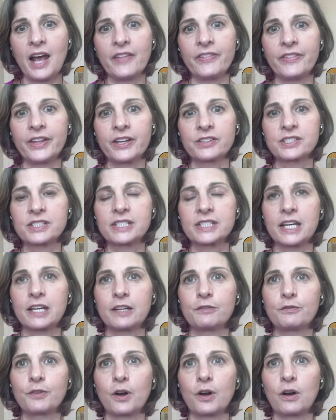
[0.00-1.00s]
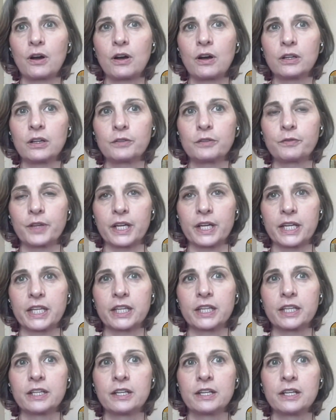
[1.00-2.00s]
and they'll save all of,
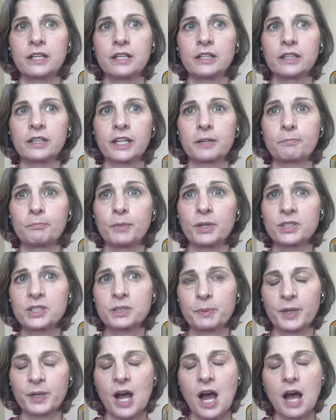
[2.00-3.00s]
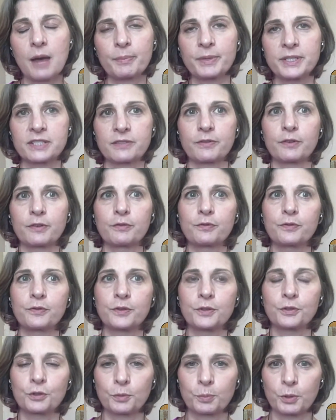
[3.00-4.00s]
like, multiple copies of the
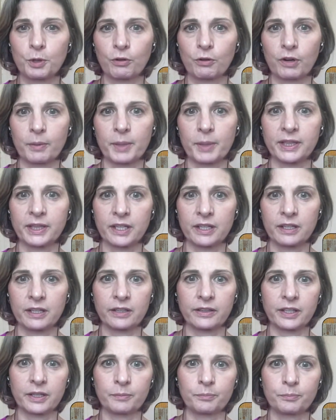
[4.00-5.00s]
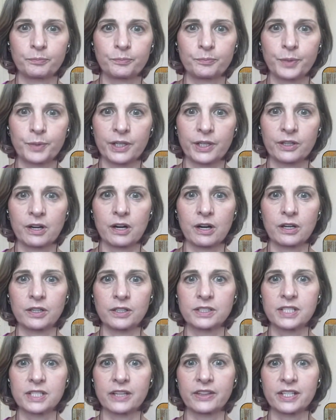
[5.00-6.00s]
funeral program and the prayer
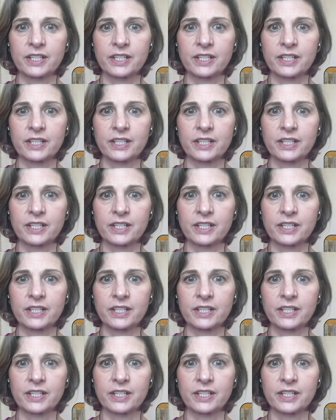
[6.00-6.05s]
cards and